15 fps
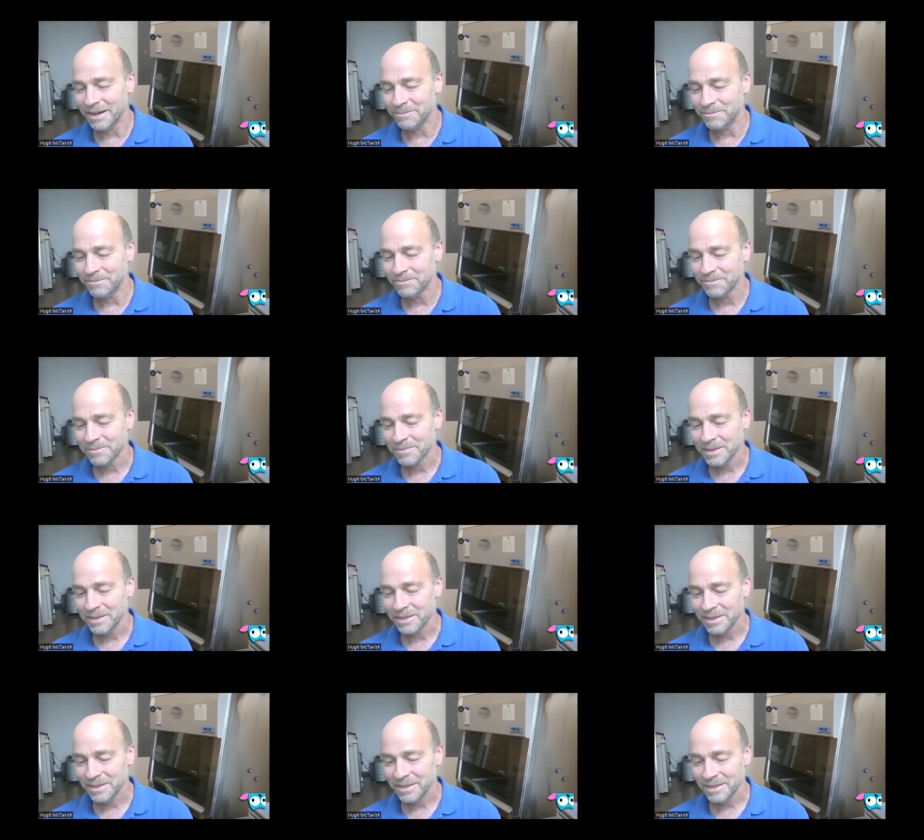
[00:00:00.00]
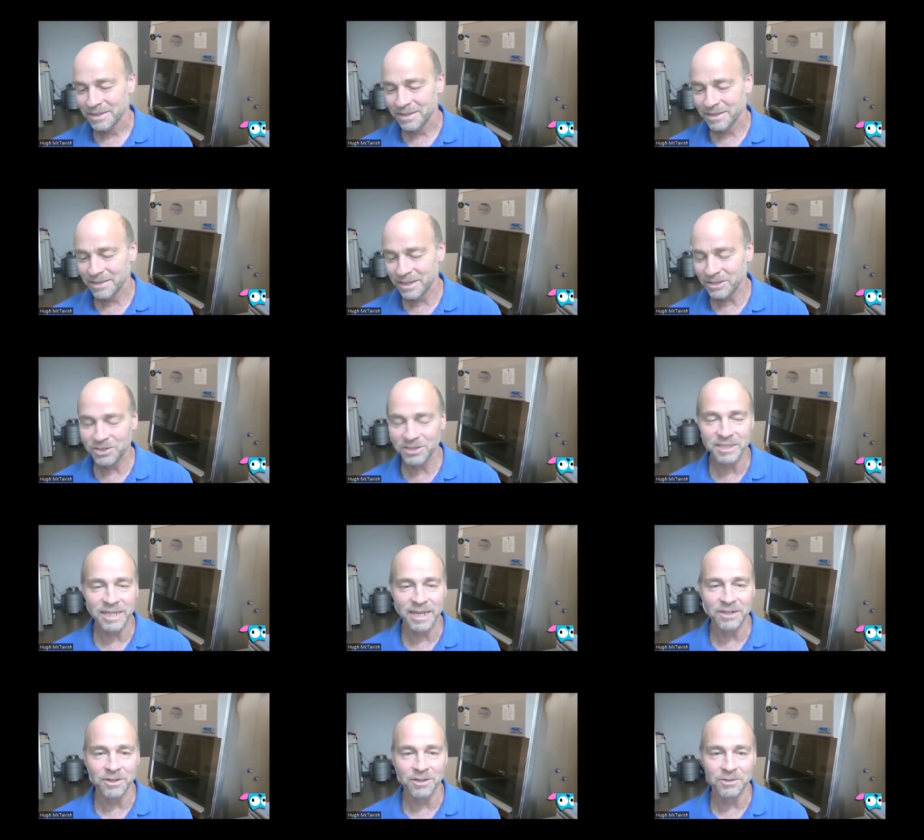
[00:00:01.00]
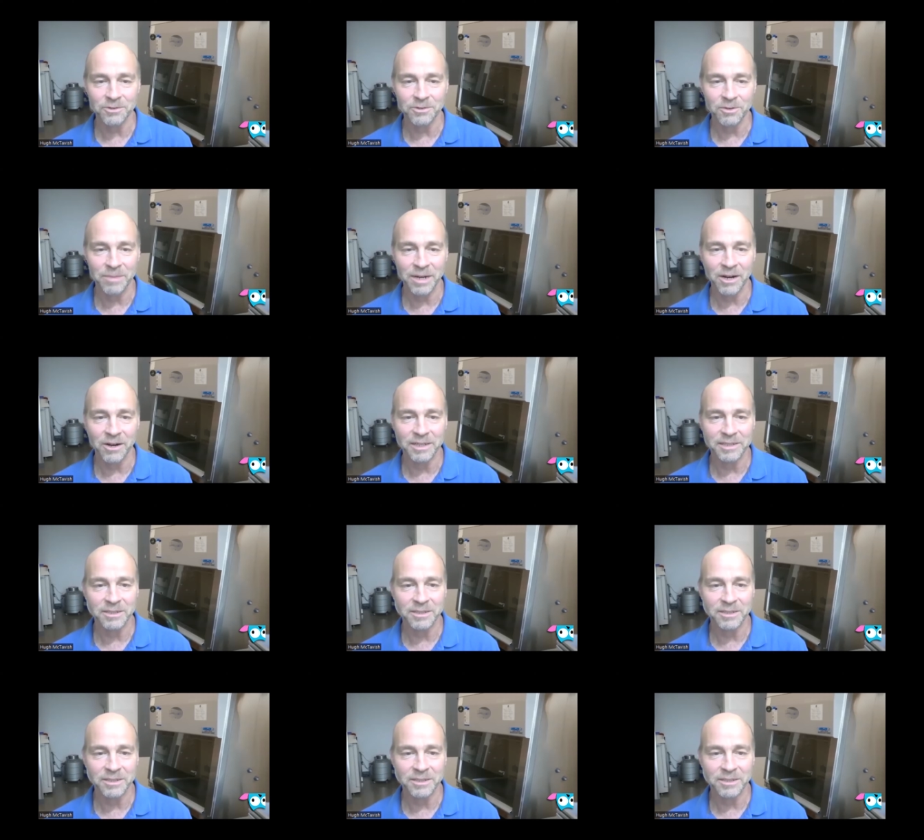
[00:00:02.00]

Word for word: Um, they should stand on their own merits.